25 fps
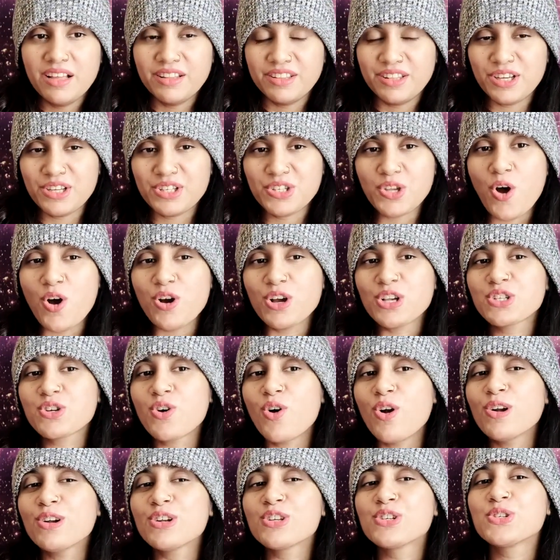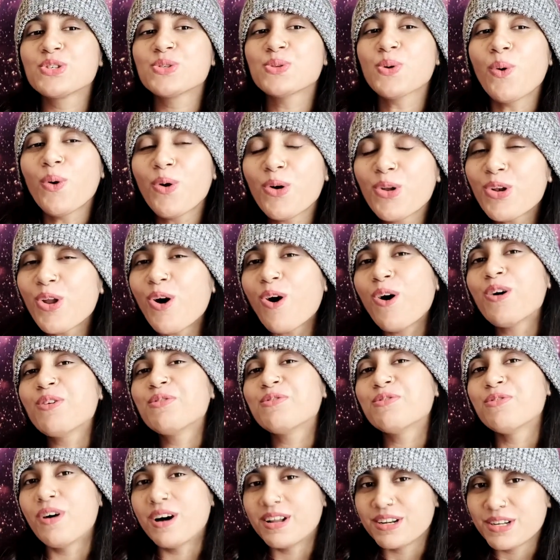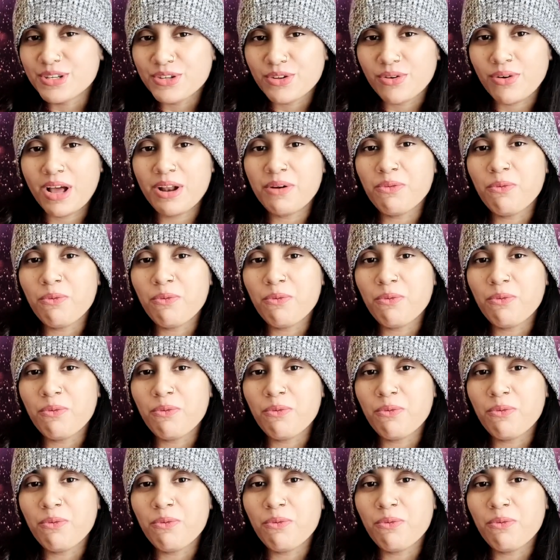The song is called Soul of Varisu,